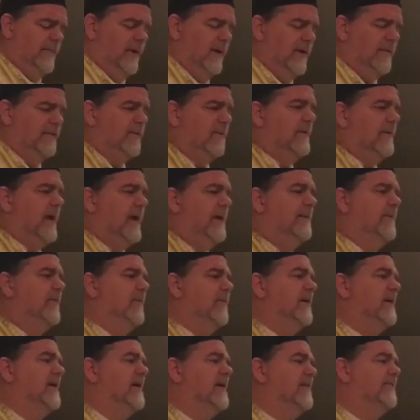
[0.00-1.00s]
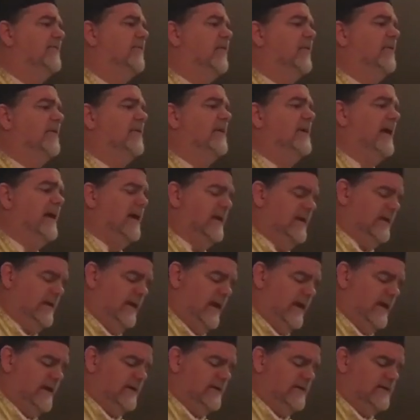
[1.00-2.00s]
but the baby would live only eight
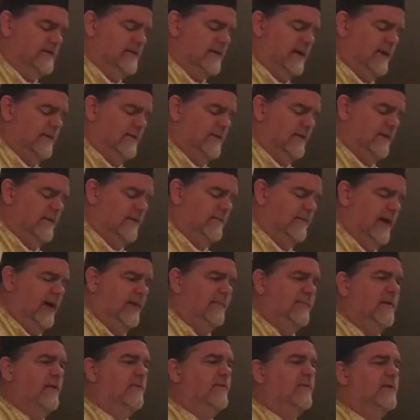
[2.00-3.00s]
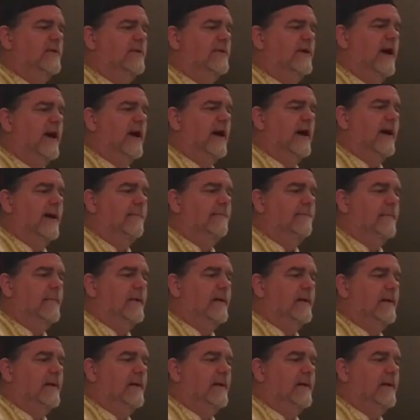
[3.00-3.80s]
days, and then the baby would die.